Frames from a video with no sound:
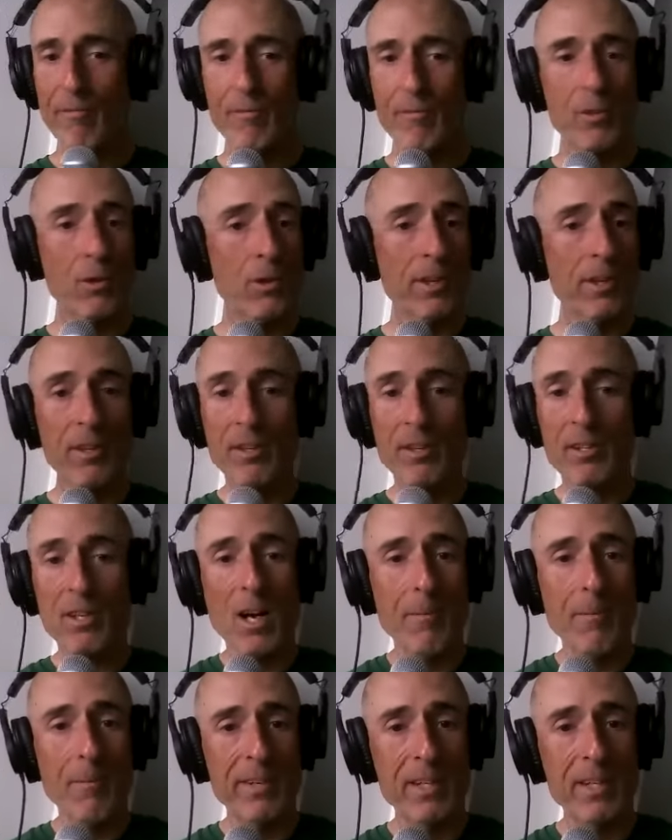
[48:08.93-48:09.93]
you're in the
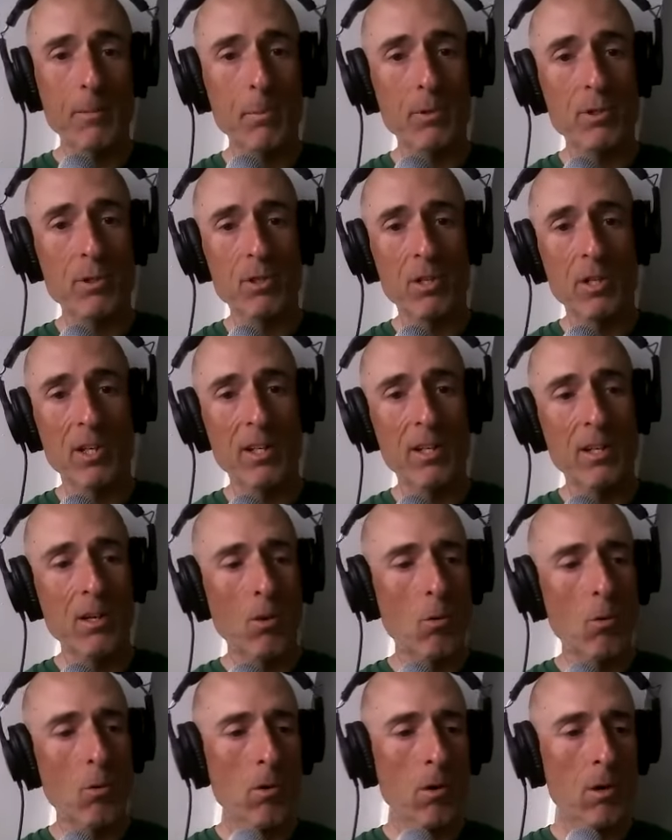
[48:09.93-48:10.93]
top 50%
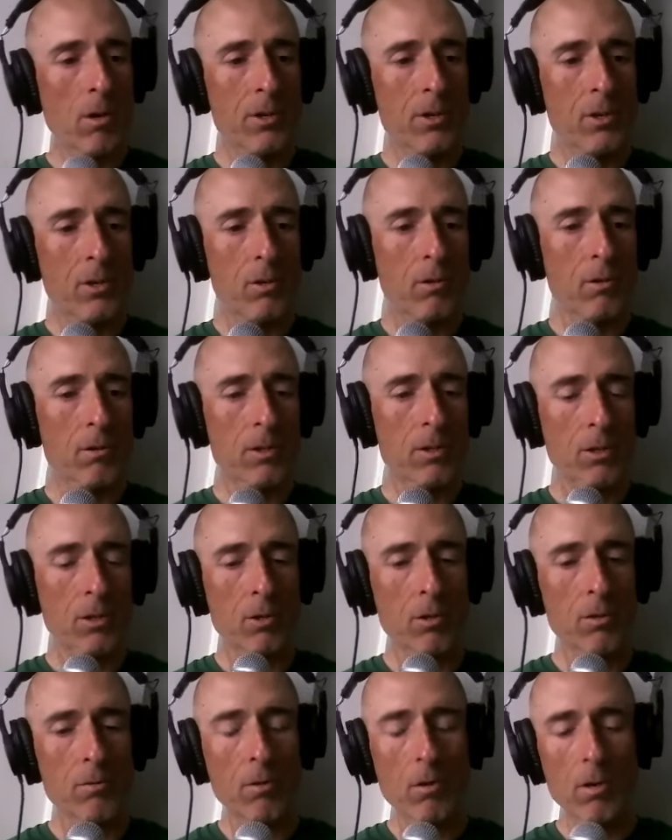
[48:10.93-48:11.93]
or you're
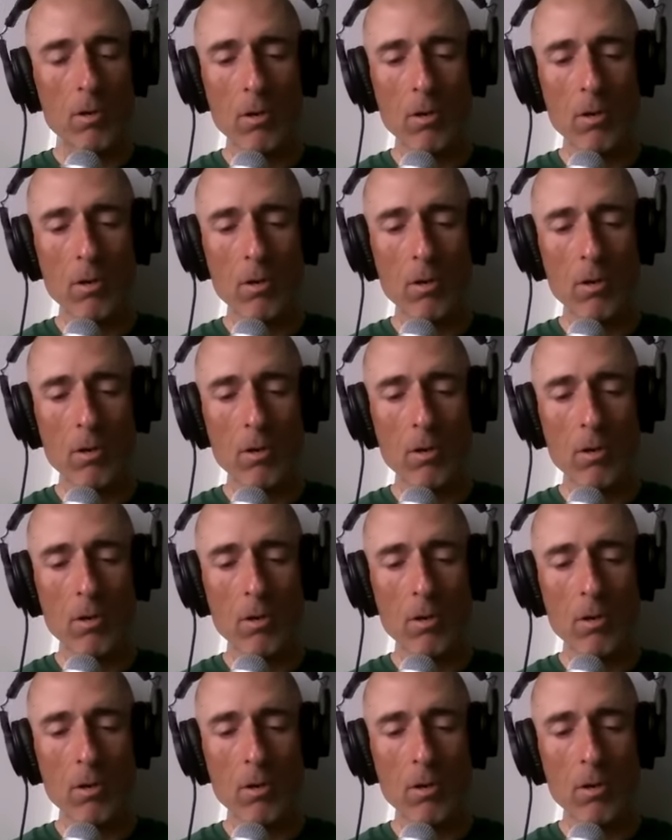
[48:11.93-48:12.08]
you're